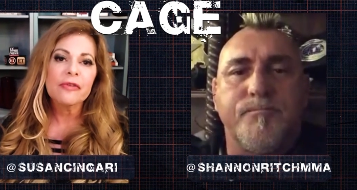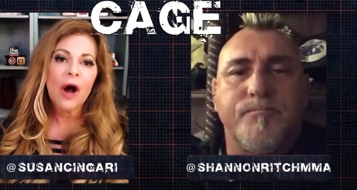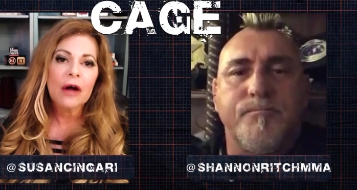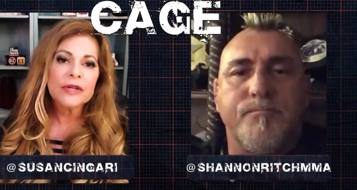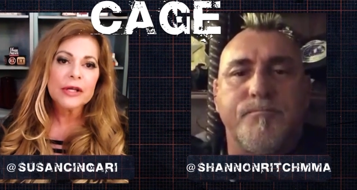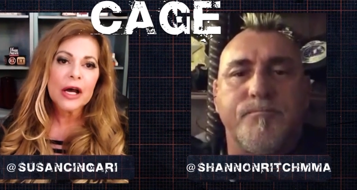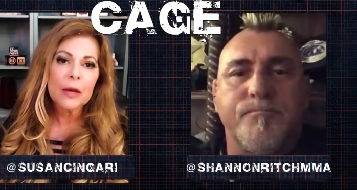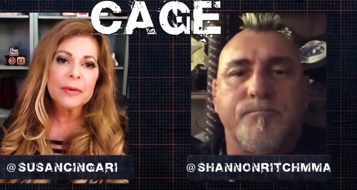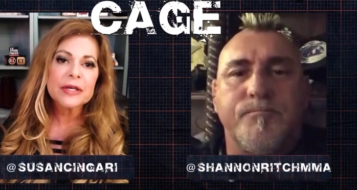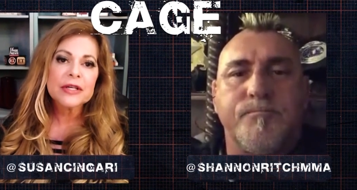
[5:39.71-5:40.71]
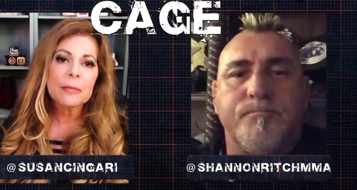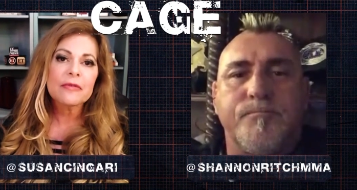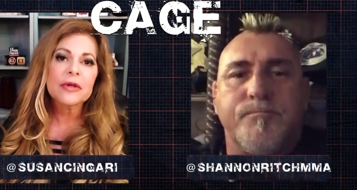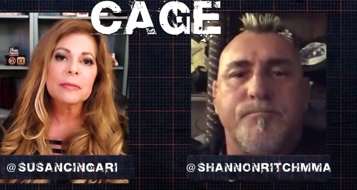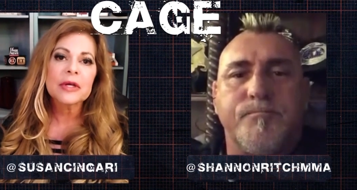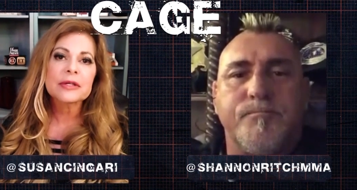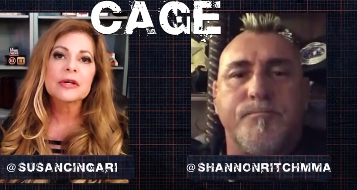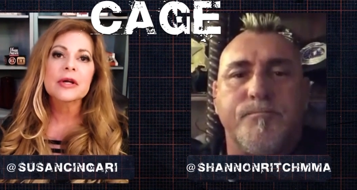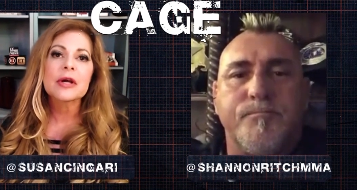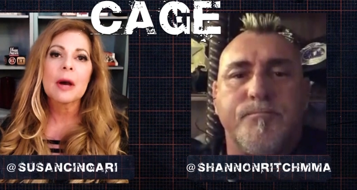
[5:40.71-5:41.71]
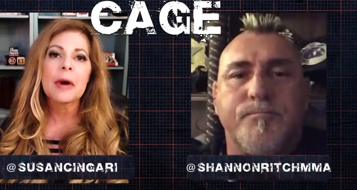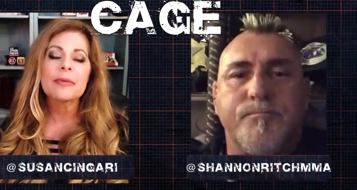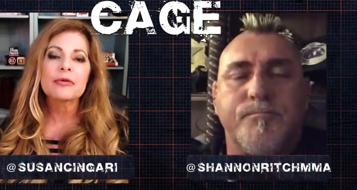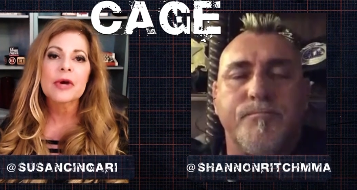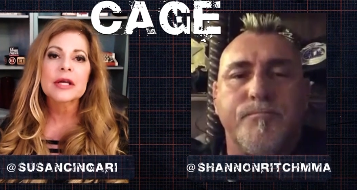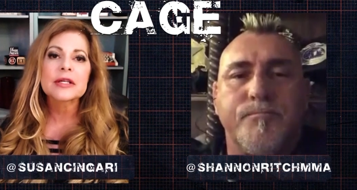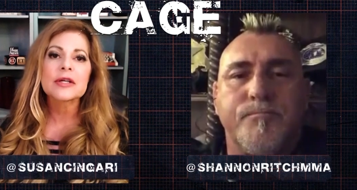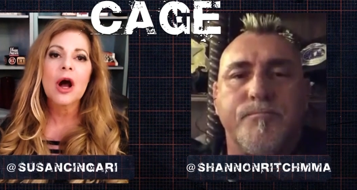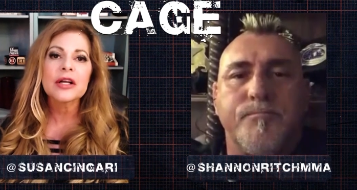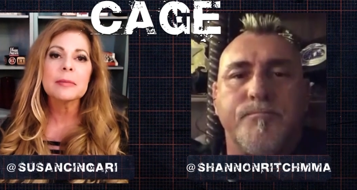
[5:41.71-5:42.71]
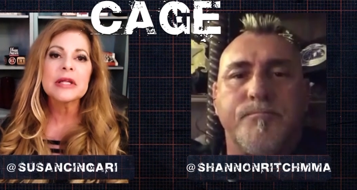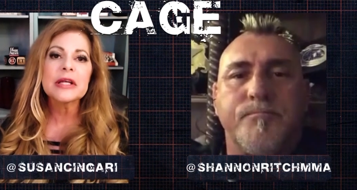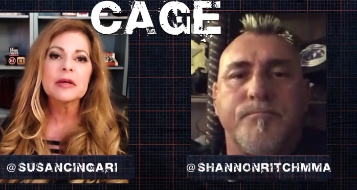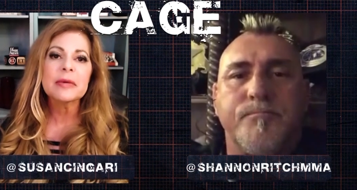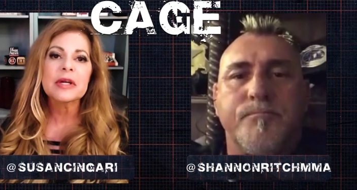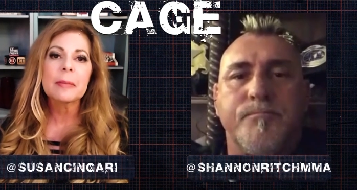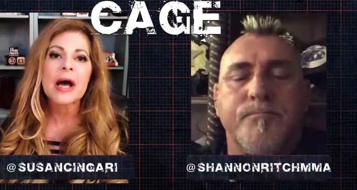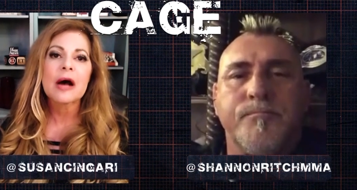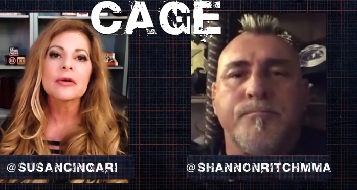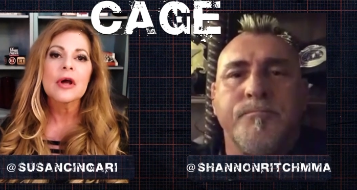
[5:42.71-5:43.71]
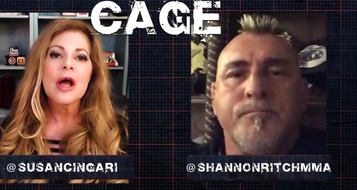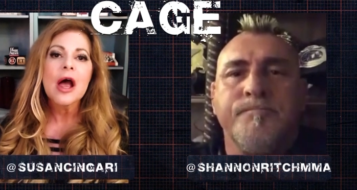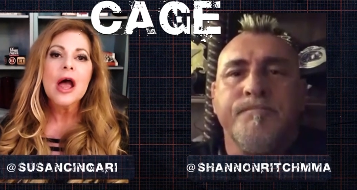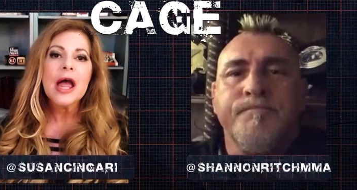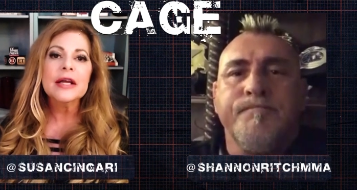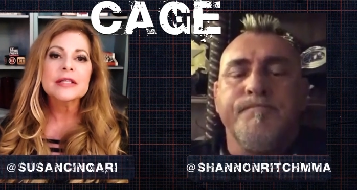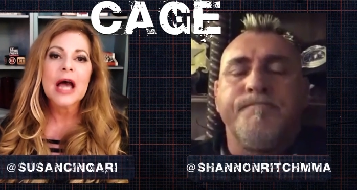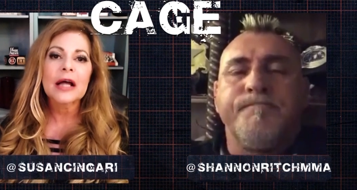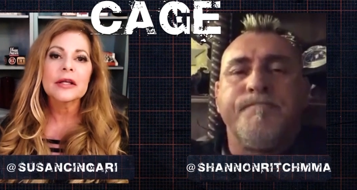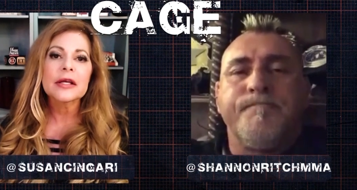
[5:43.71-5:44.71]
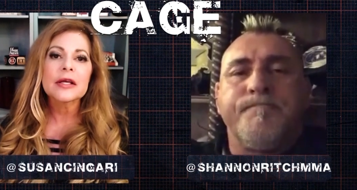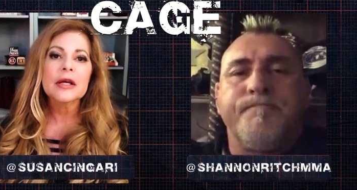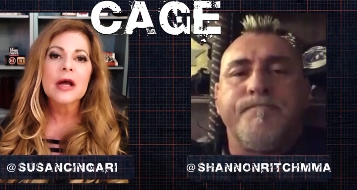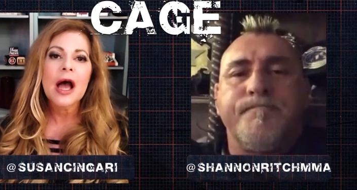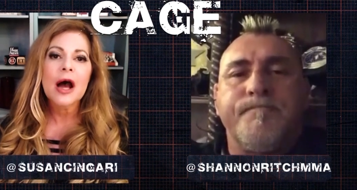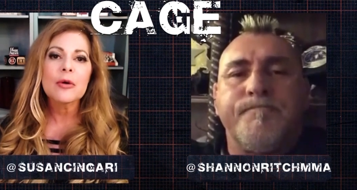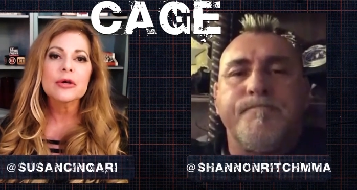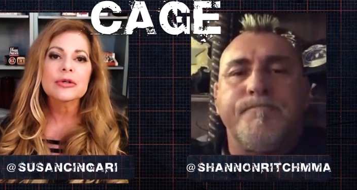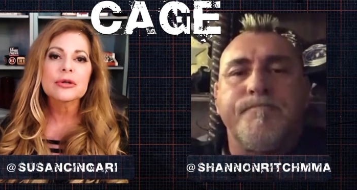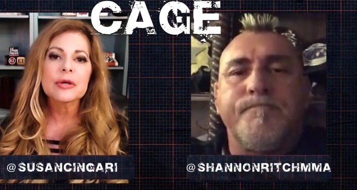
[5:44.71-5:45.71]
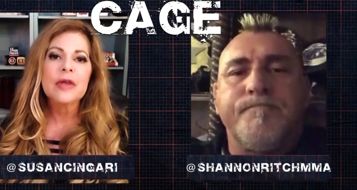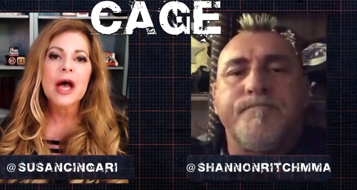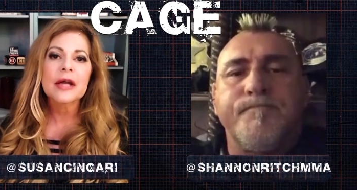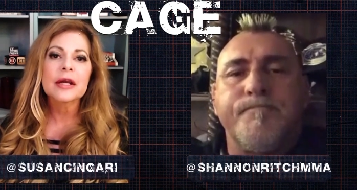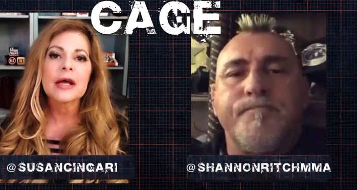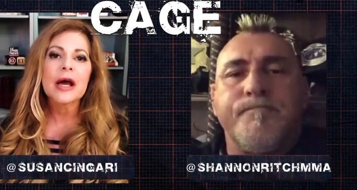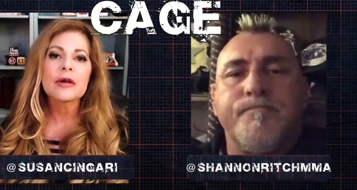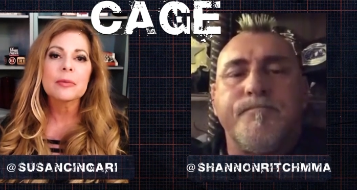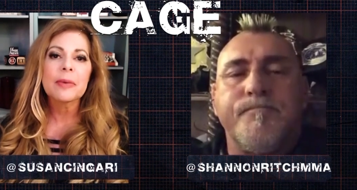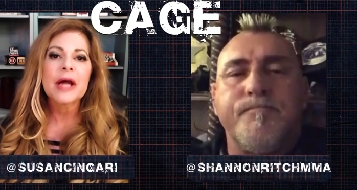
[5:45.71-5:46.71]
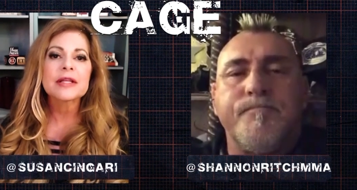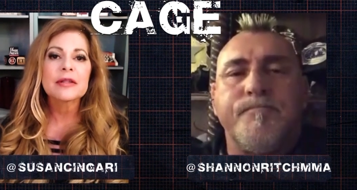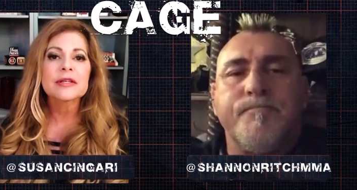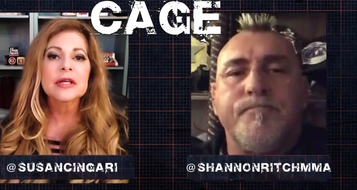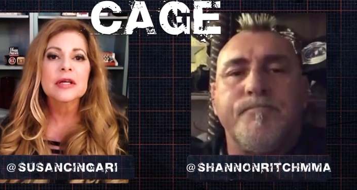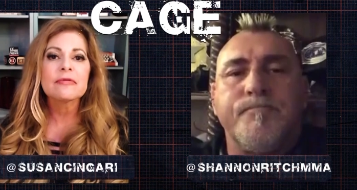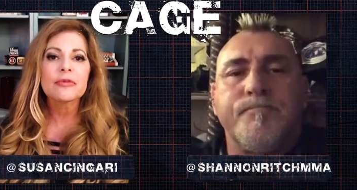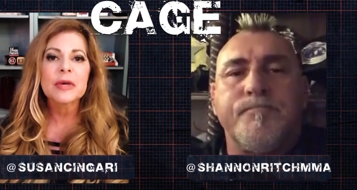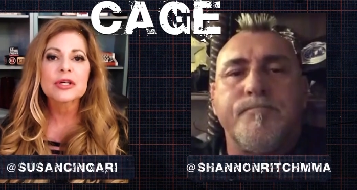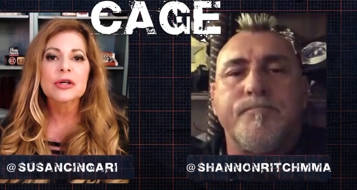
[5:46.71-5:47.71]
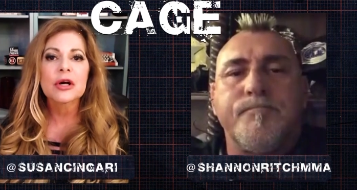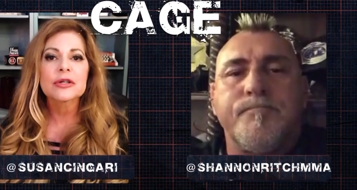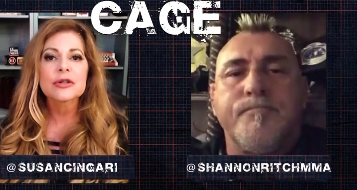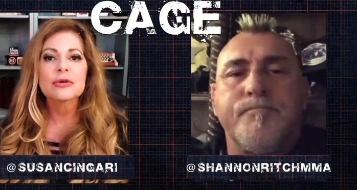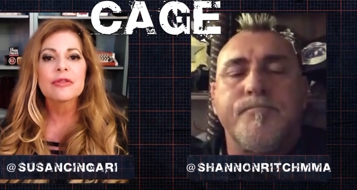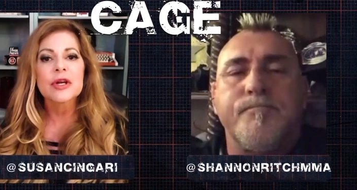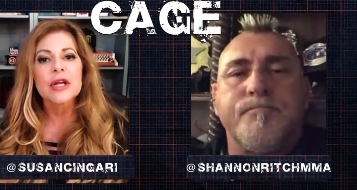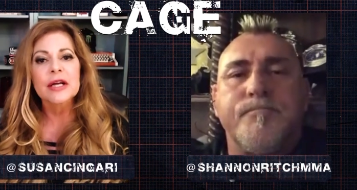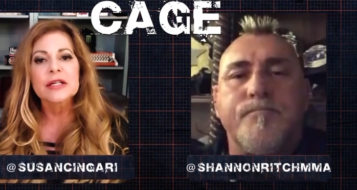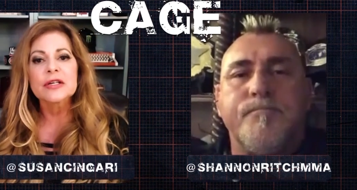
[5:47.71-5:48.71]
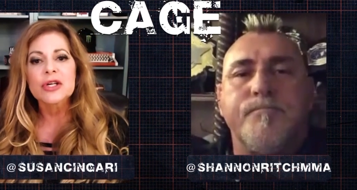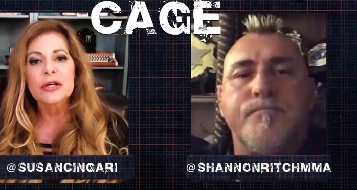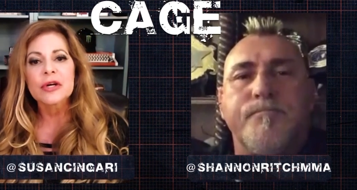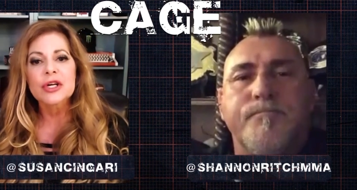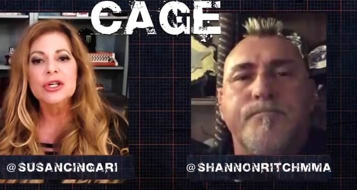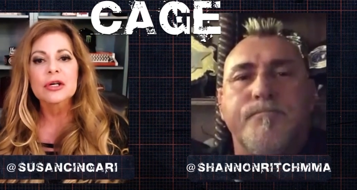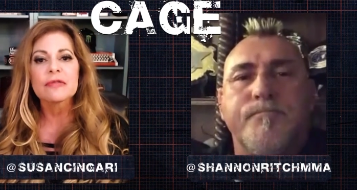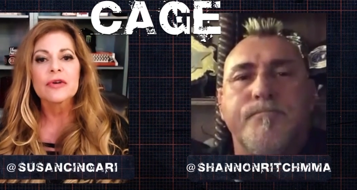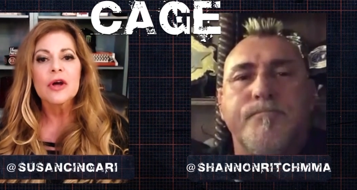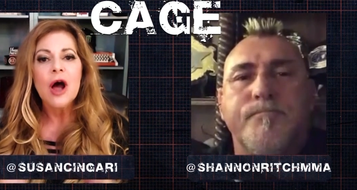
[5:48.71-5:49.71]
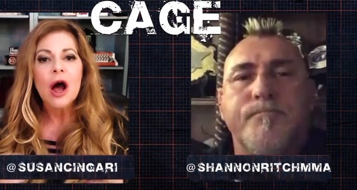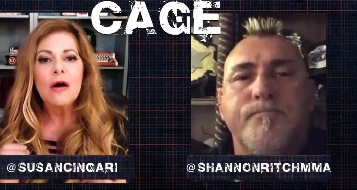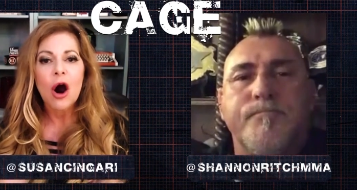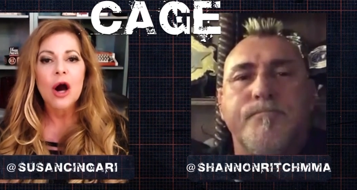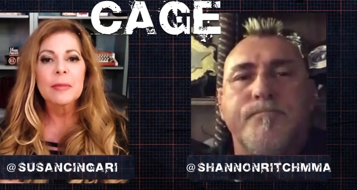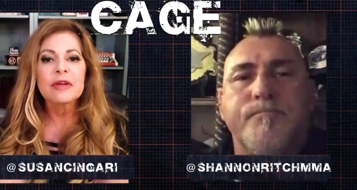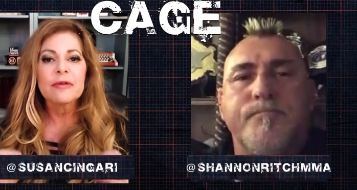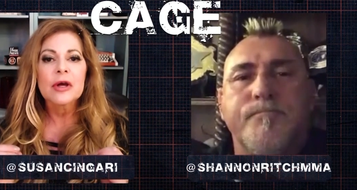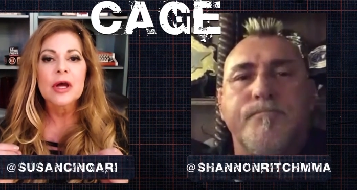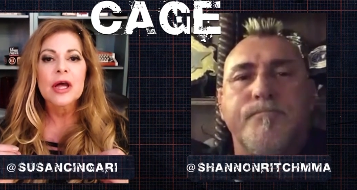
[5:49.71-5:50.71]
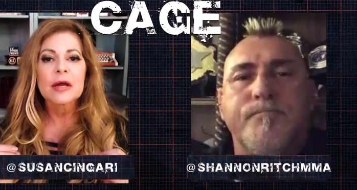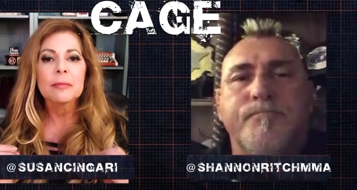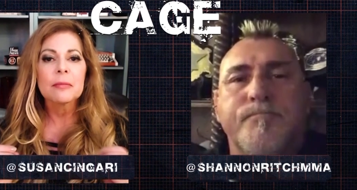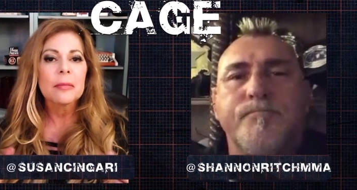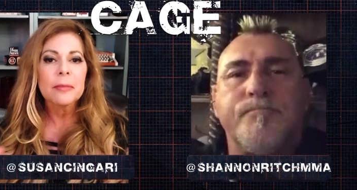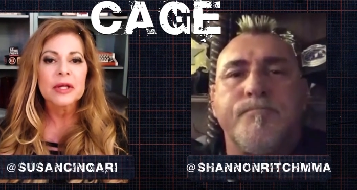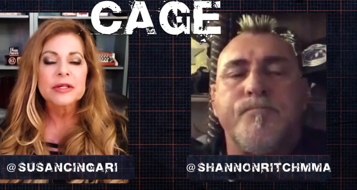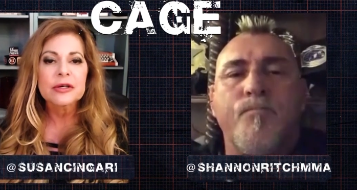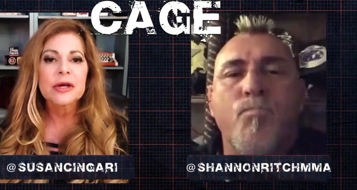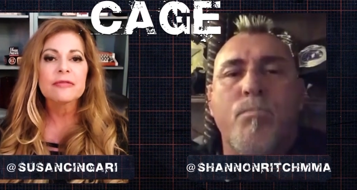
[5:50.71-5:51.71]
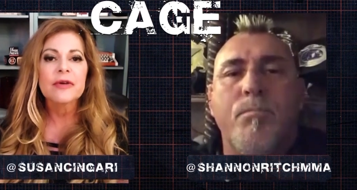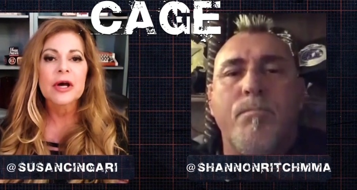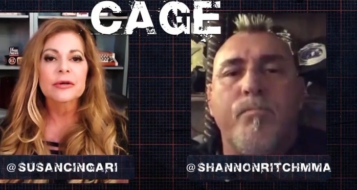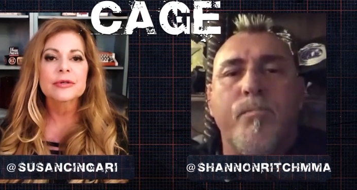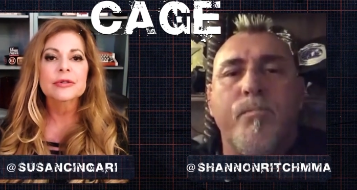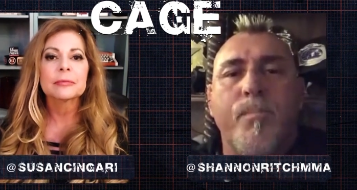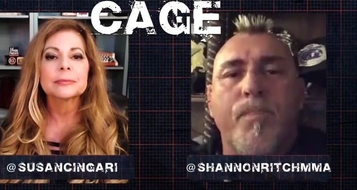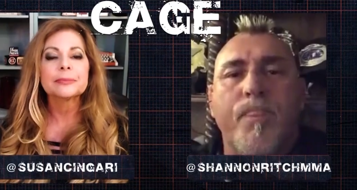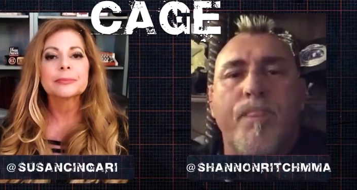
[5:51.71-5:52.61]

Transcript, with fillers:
Speaker 1: involved in helping some of the military come up the ranks. Talk to me a little bit about exactly how you're doing that and how you're passing this information on to sort of the next generation of Army and military fighters.